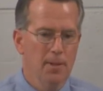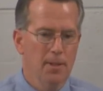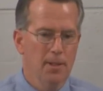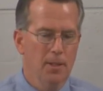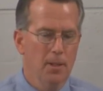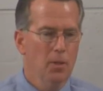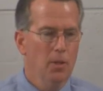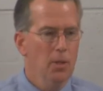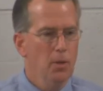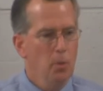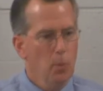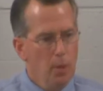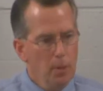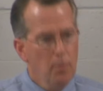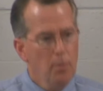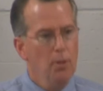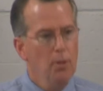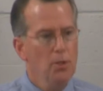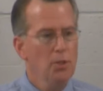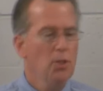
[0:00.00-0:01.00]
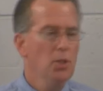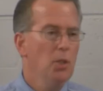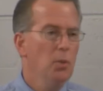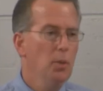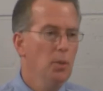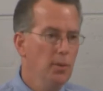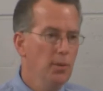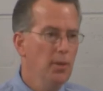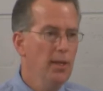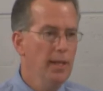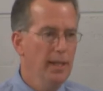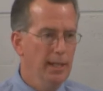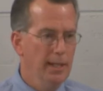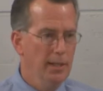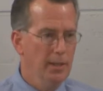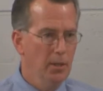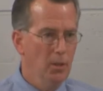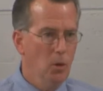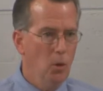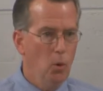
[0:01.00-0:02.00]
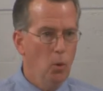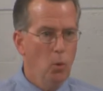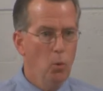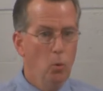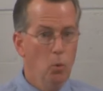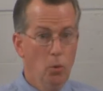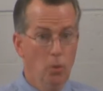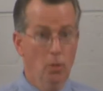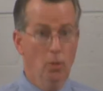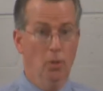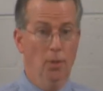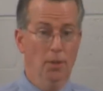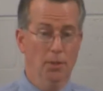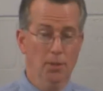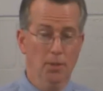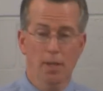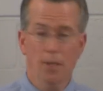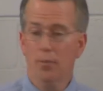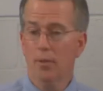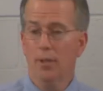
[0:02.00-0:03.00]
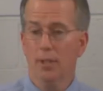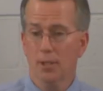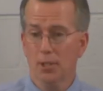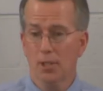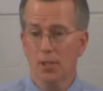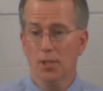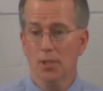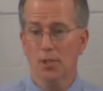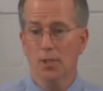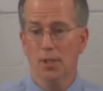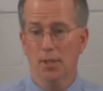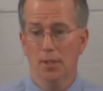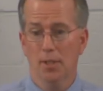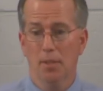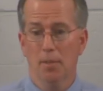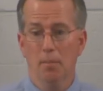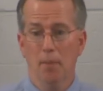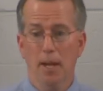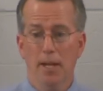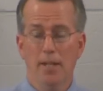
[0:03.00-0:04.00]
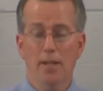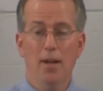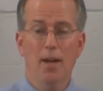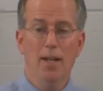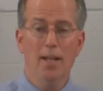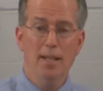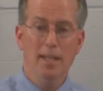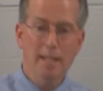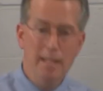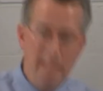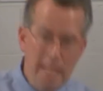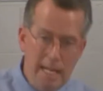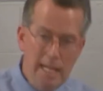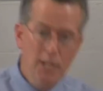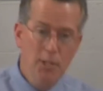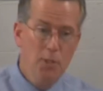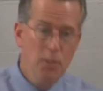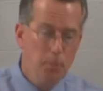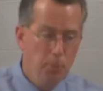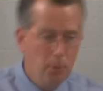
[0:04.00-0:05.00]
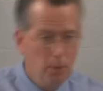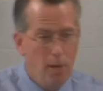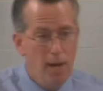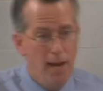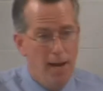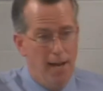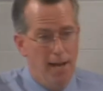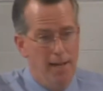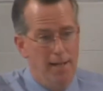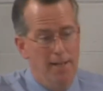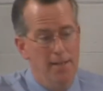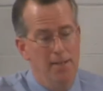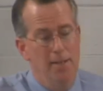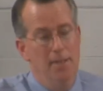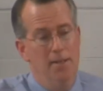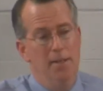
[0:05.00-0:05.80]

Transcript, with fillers: You know, the one person you would think in the whole world that's ever existed that might not need to pray